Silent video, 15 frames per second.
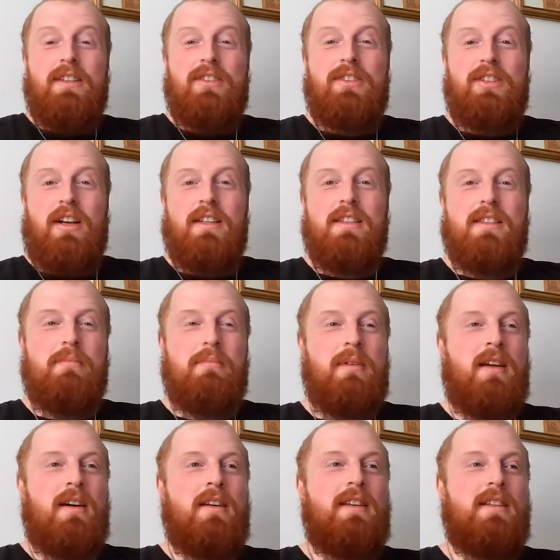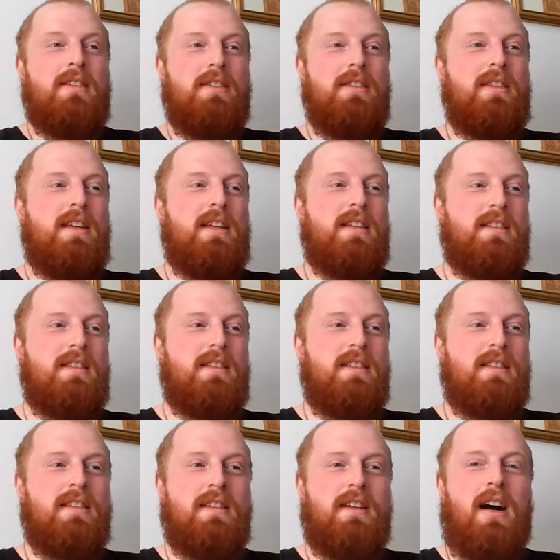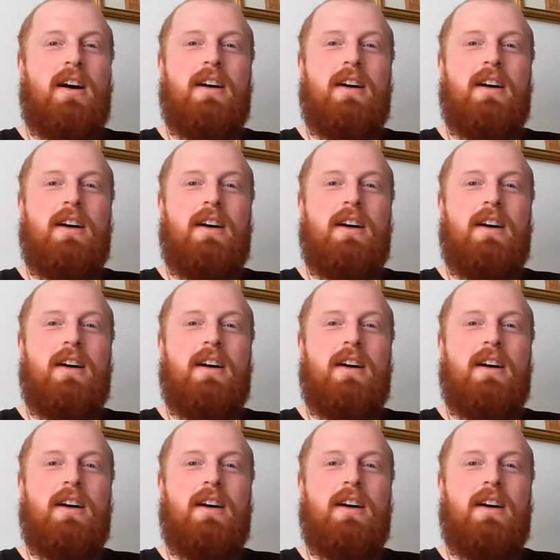shine some light on this